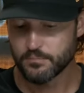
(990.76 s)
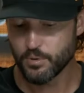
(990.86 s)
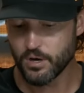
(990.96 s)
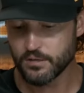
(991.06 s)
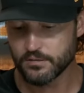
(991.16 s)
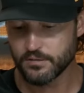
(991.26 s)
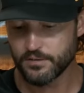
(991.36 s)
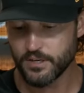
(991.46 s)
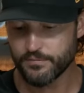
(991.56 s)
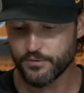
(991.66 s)
But
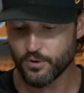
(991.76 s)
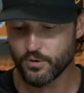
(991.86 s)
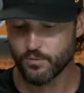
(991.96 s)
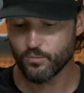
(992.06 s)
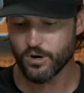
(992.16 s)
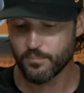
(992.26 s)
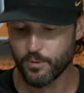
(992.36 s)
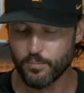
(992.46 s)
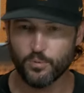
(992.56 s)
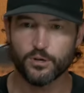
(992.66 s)
if you're wearing
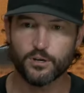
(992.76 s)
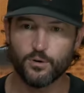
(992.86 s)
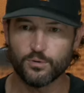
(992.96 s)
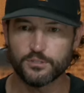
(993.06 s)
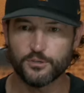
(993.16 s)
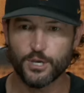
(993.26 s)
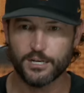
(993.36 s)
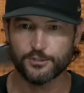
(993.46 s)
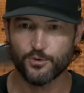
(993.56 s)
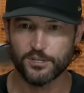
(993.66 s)
purple and gold, then you got
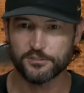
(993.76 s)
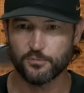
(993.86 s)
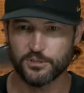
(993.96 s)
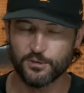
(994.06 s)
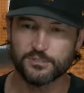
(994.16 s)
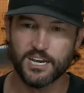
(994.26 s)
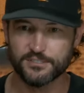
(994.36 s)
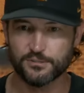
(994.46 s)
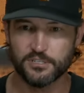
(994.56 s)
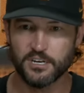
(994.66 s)
to trust what those
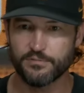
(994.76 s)
guys are saying.